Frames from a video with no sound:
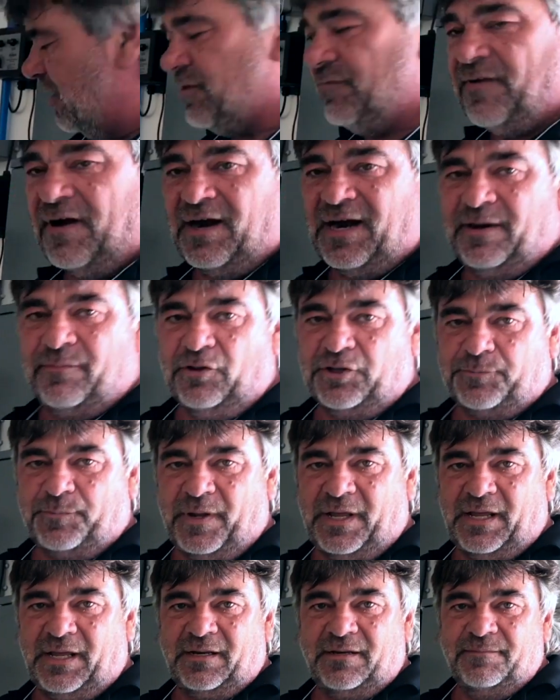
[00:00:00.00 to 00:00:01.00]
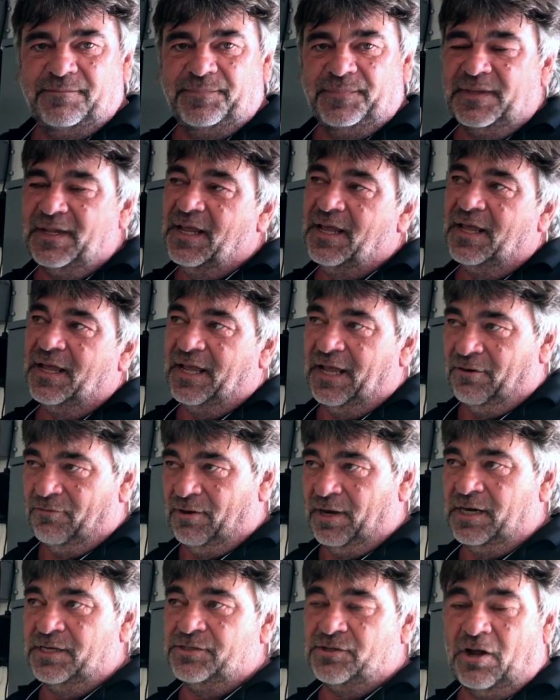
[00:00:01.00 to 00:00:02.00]
is variable speed. It
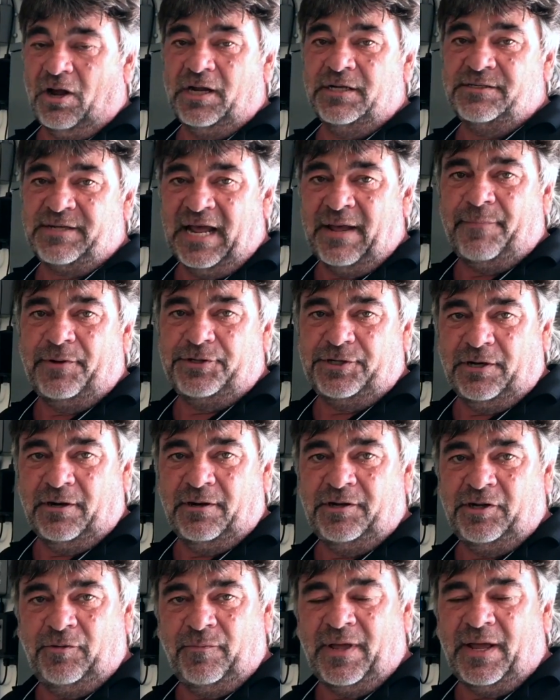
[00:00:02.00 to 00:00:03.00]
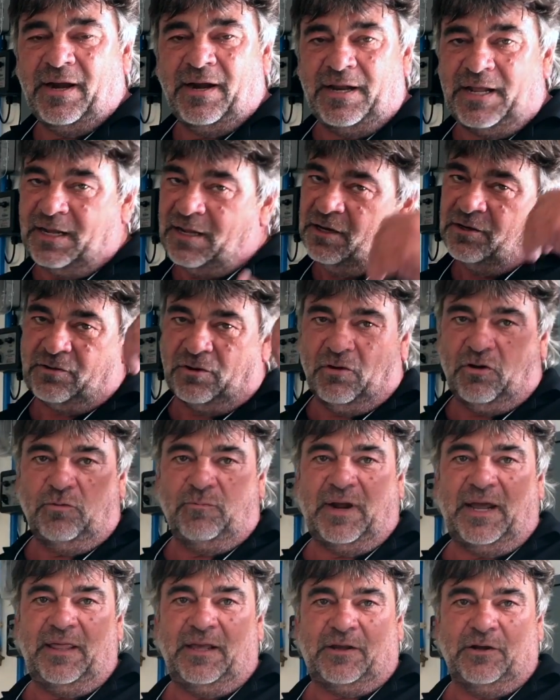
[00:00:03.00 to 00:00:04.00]
runs on temperature and humidity controlled
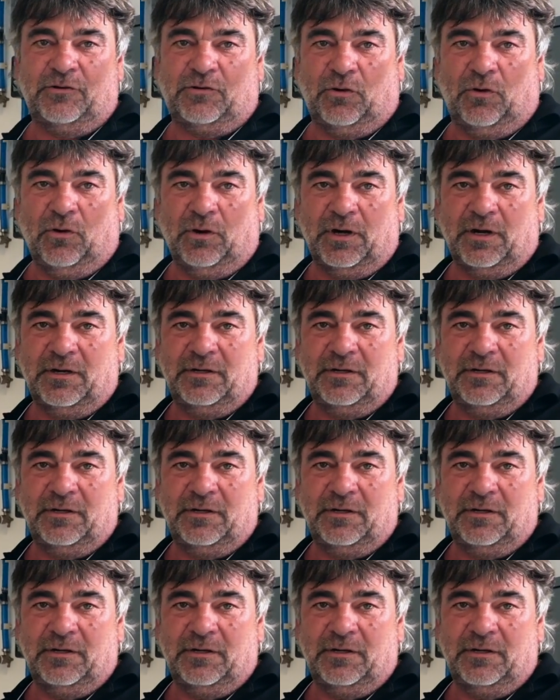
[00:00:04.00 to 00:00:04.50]
by the controller.